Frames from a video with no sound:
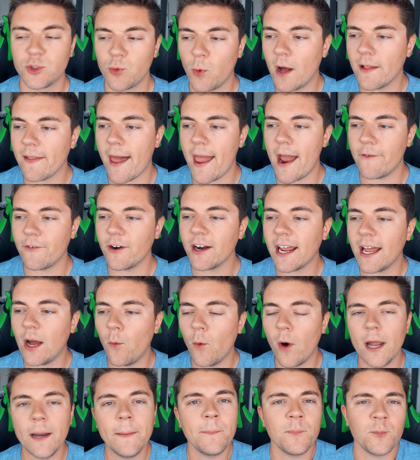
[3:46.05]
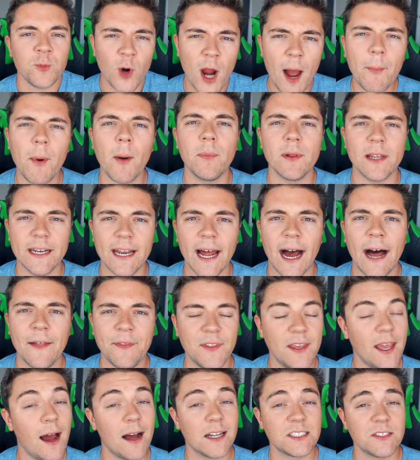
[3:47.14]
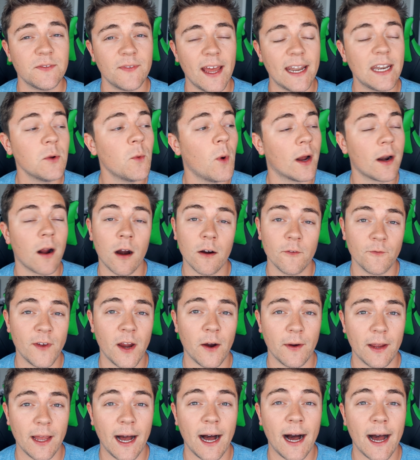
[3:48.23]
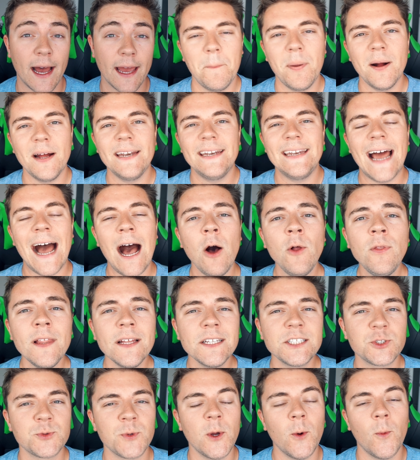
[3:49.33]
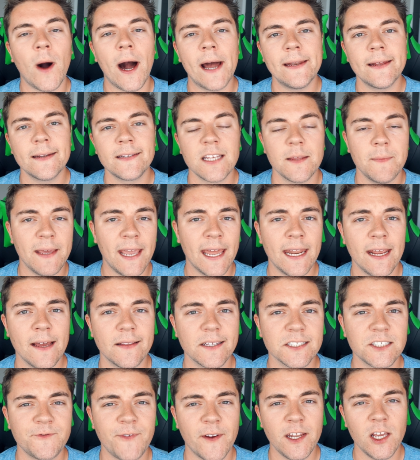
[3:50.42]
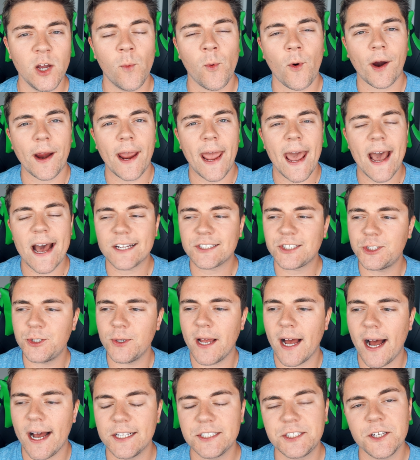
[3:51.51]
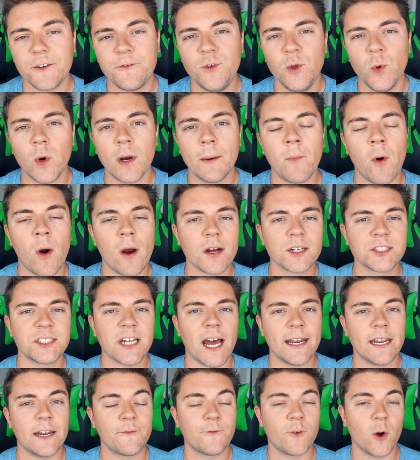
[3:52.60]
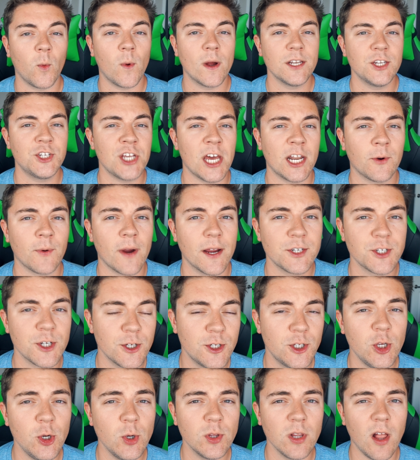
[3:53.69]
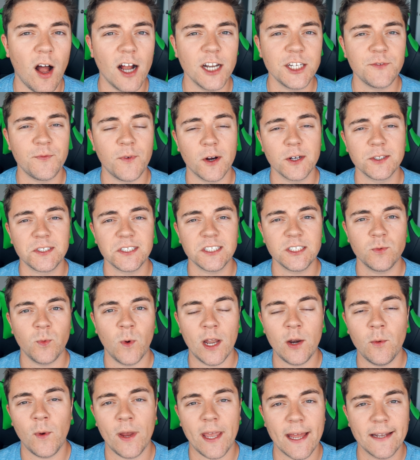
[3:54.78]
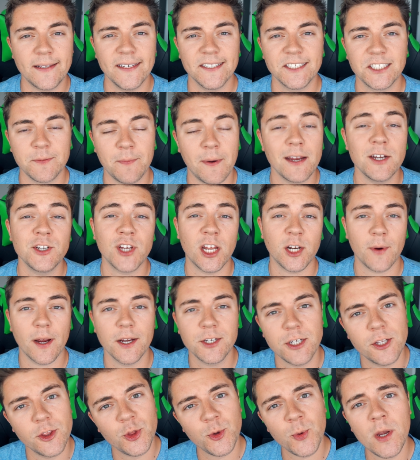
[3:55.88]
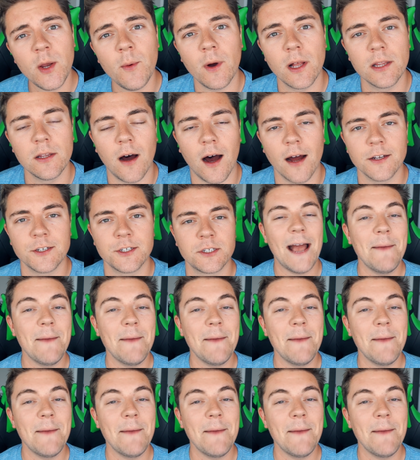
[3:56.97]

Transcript: Will I ever get one? Probably not. The odds of getting one aren't very high. But now let's rewind it to the beginning of this video where I asked you guys if you were more excited for when Generation 2 launched versus when we anticipate Generation 3 will launch.